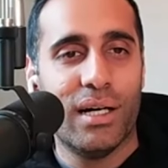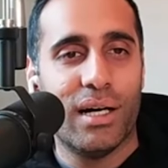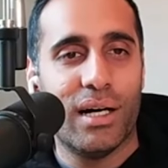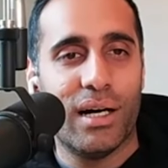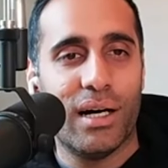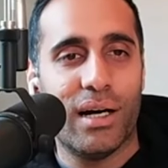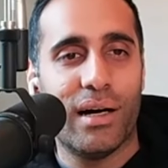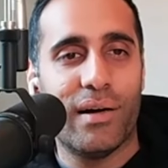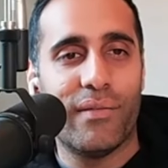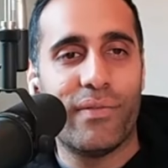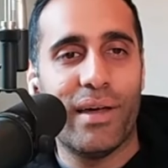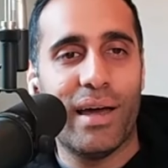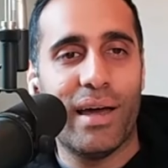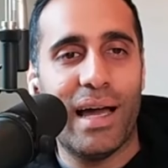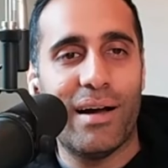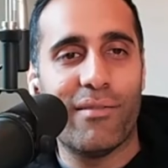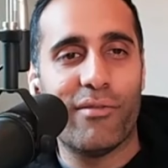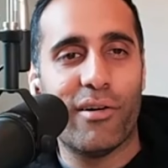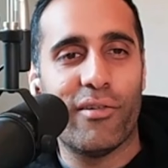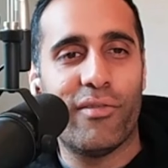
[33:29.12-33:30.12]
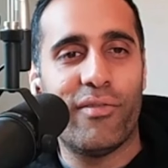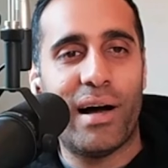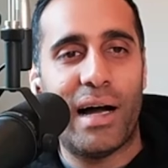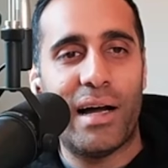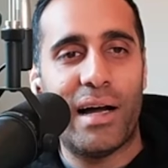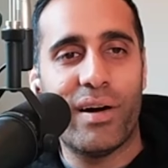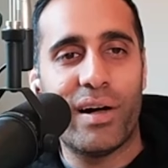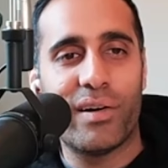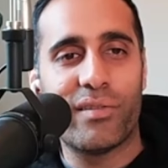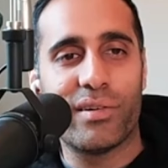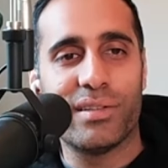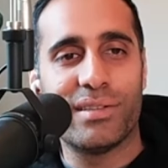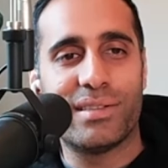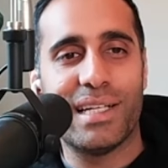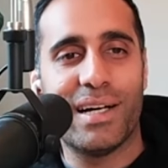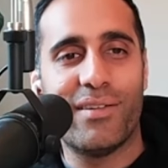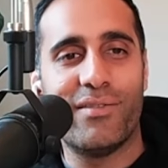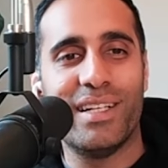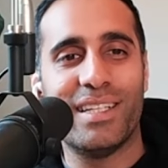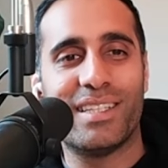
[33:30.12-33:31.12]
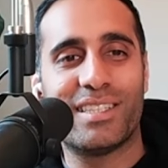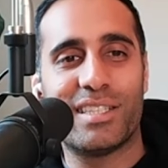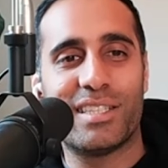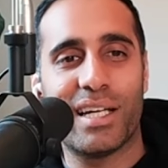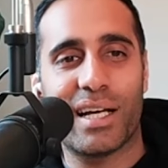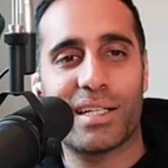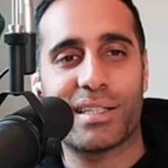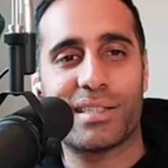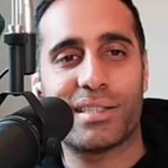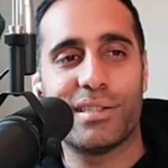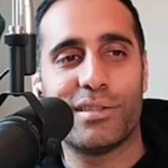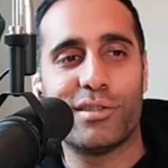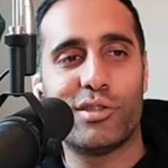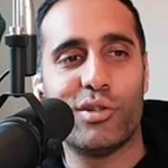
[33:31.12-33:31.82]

uh, they have a 576